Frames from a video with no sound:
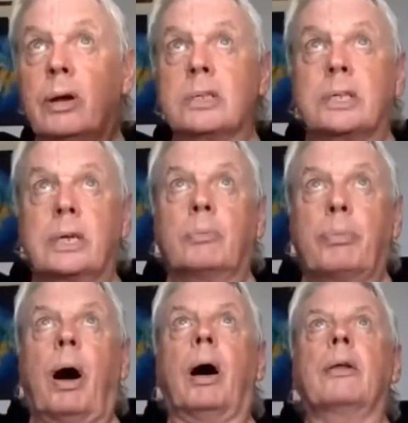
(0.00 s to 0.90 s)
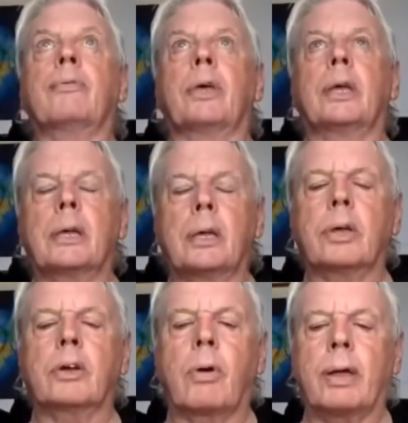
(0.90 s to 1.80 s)
not still part of the
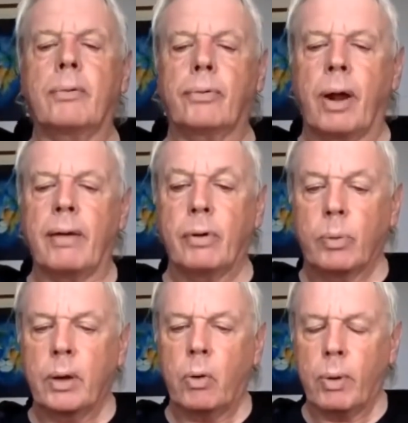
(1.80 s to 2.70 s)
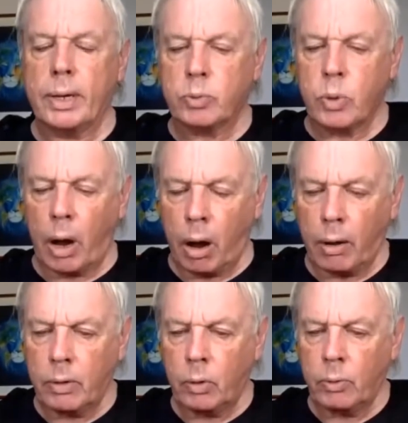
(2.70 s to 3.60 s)
the great forever we always
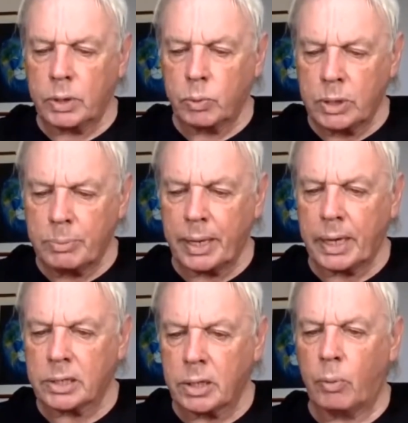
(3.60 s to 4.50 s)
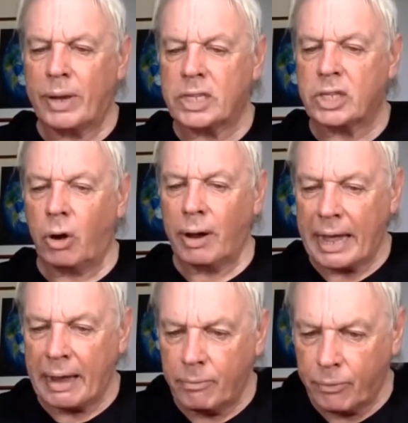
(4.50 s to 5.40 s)
are and always will be it's that it's not
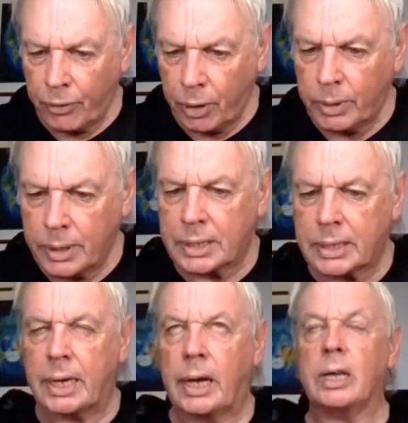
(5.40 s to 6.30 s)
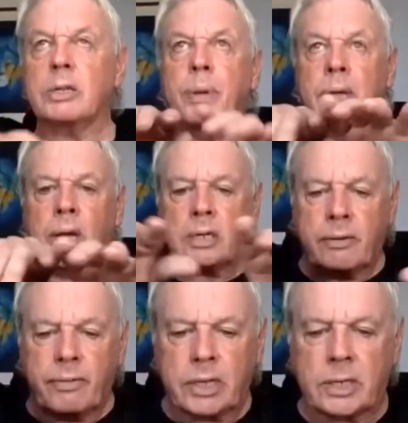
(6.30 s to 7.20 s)
influencing us because
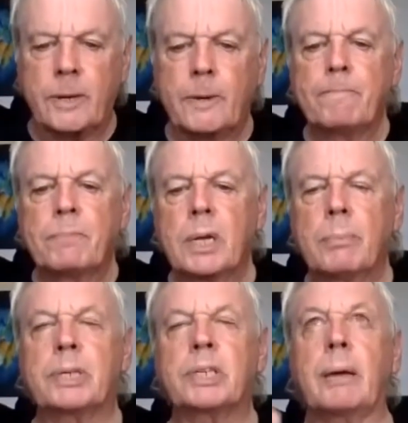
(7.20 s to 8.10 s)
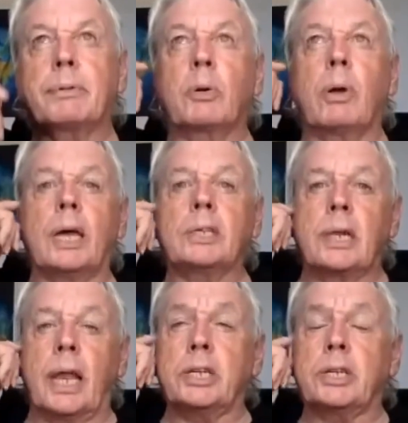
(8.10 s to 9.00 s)
of this perceptual
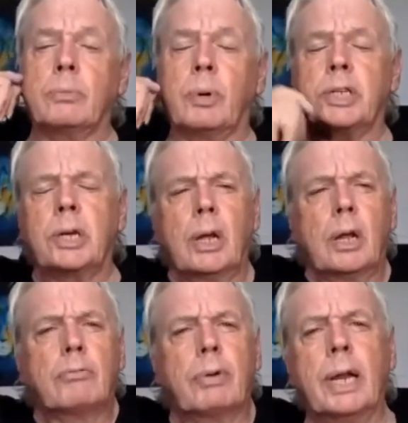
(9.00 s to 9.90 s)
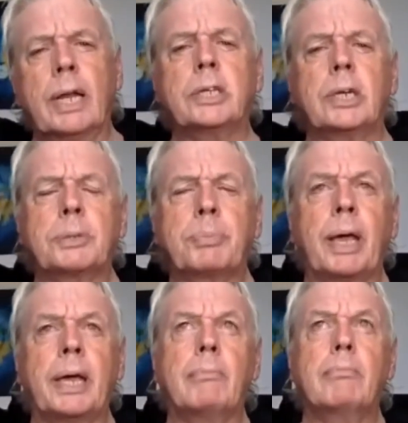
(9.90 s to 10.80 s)
isolation which religion has
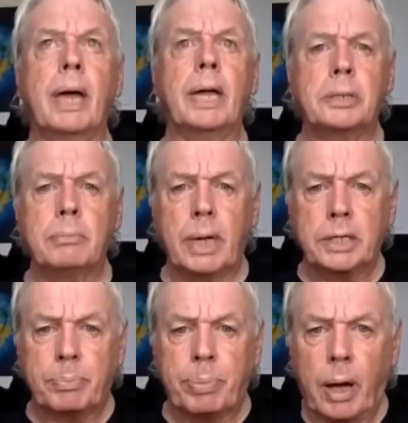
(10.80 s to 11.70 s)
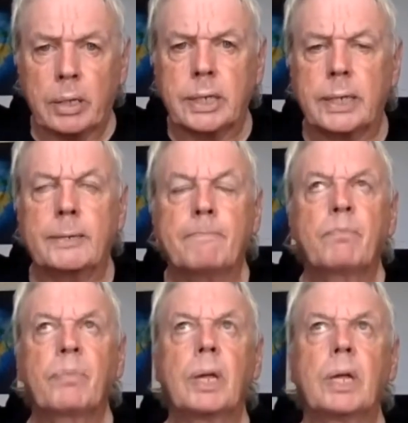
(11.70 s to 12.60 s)
played a major major part in
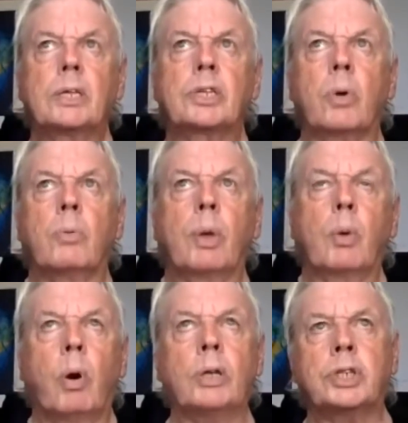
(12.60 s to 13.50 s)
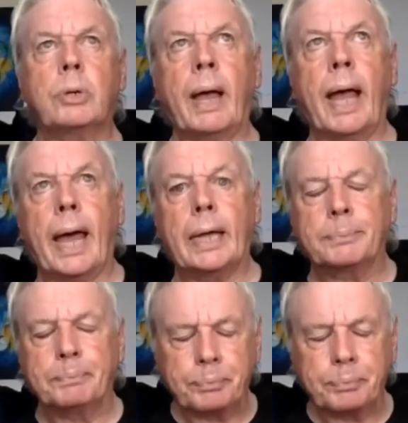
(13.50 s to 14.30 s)
so what you had